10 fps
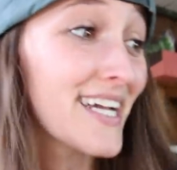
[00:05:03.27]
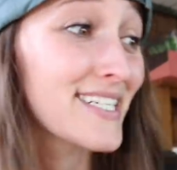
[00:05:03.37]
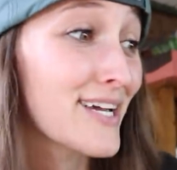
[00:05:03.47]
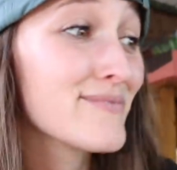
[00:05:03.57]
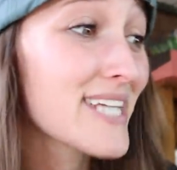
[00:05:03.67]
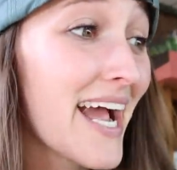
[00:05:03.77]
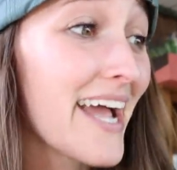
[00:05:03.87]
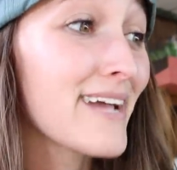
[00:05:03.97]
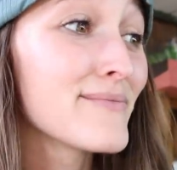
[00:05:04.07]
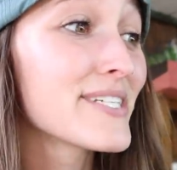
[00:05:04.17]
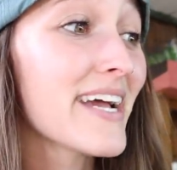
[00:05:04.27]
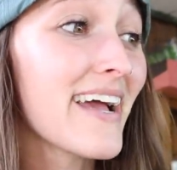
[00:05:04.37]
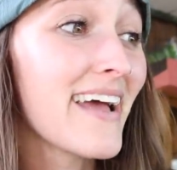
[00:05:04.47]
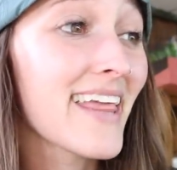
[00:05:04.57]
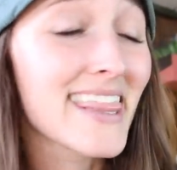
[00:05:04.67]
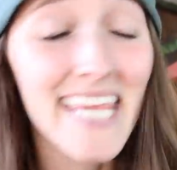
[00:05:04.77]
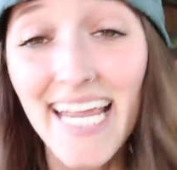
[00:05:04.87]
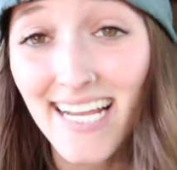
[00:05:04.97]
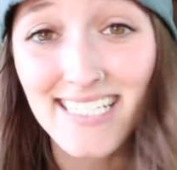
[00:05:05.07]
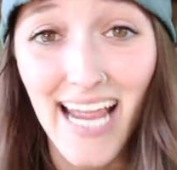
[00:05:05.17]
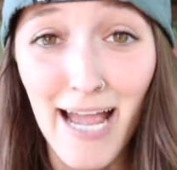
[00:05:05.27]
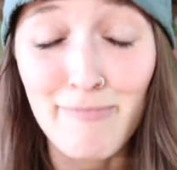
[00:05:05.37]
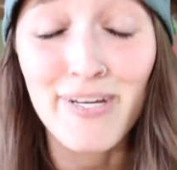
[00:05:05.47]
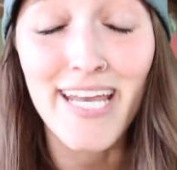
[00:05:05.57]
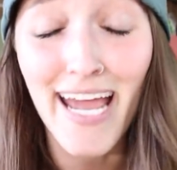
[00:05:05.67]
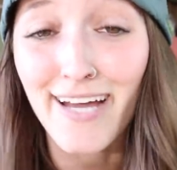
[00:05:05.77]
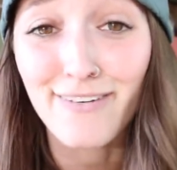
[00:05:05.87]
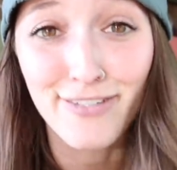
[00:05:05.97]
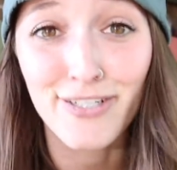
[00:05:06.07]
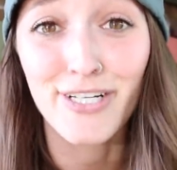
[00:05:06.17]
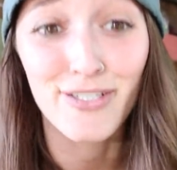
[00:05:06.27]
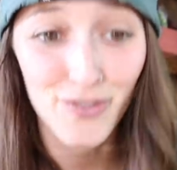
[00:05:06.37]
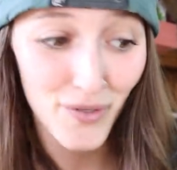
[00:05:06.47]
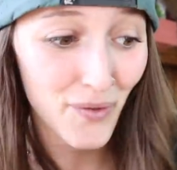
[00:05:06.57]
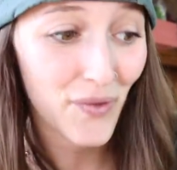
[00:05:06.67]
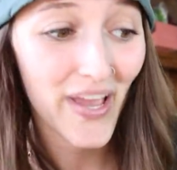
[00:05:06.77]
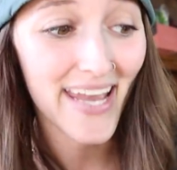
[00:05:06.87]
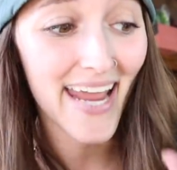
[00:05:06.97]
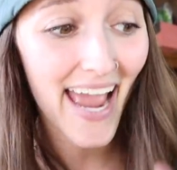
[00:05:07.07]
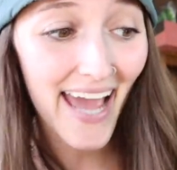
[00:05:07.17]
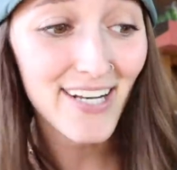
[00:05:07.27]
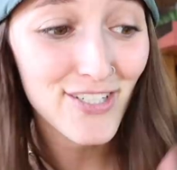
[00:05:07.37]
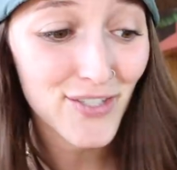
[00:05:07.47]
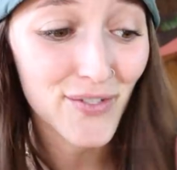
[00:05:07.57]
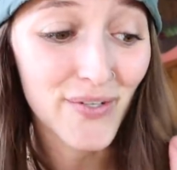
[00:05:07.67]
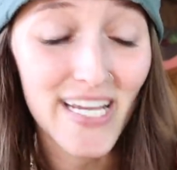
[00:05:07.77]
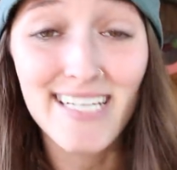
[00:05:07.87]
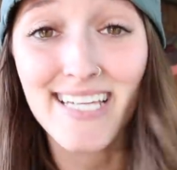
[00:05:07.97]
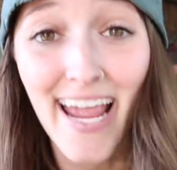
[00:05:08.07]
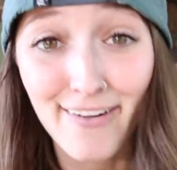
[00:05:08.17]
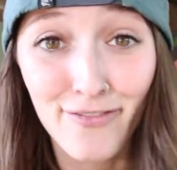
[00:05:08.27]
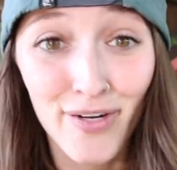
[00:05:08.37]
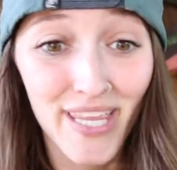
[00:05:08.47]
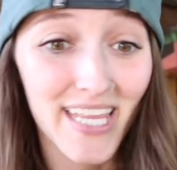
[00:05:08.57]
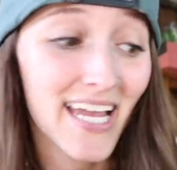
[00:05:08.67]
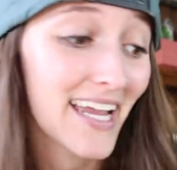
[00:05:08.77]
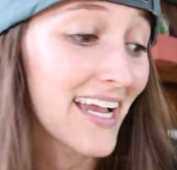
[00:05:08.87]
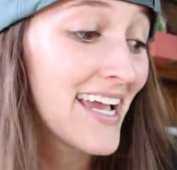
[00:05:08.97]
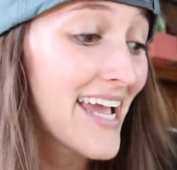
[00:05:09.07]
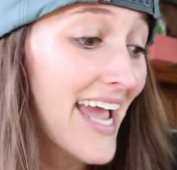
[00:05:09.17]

Like, sometimes uh, things happen out of your control and attitude is everything.